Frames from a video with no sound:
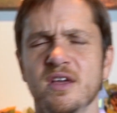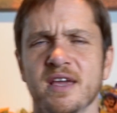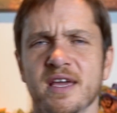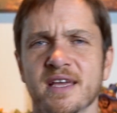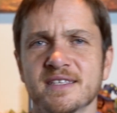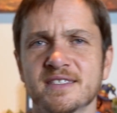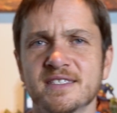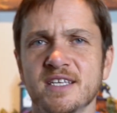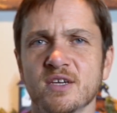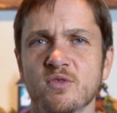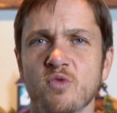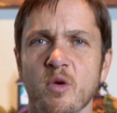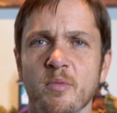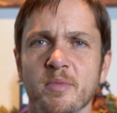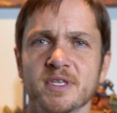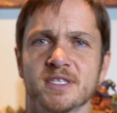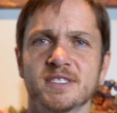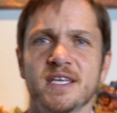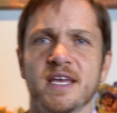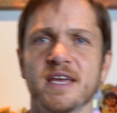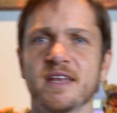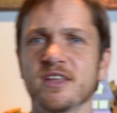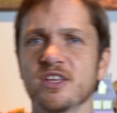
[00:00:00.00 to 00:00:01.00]
And Stickwoman
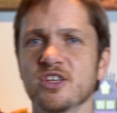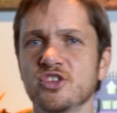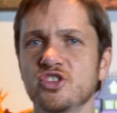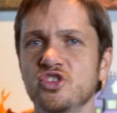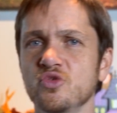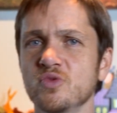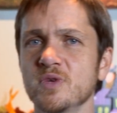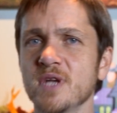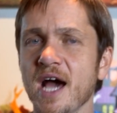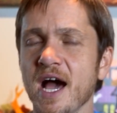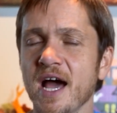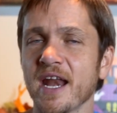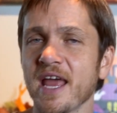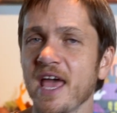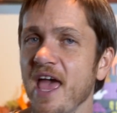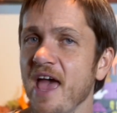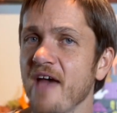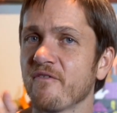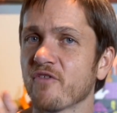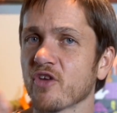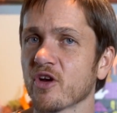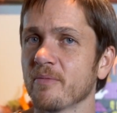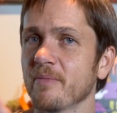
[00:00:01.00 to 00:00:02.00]
said, "Do not
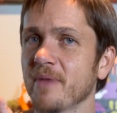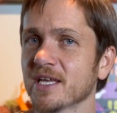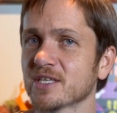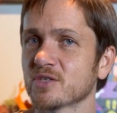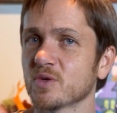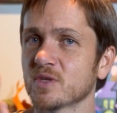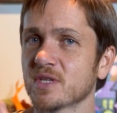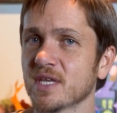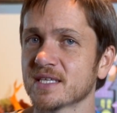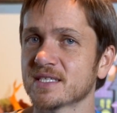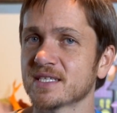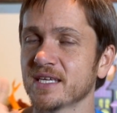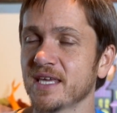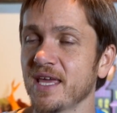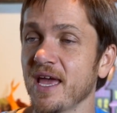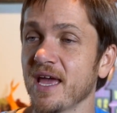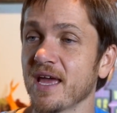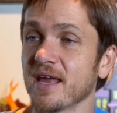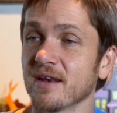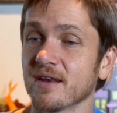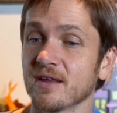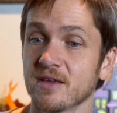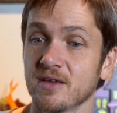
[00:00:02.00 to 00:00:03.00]
ever mess with us
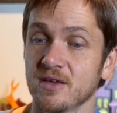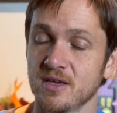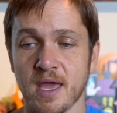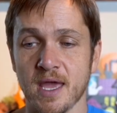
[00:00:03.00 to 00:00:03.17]
again."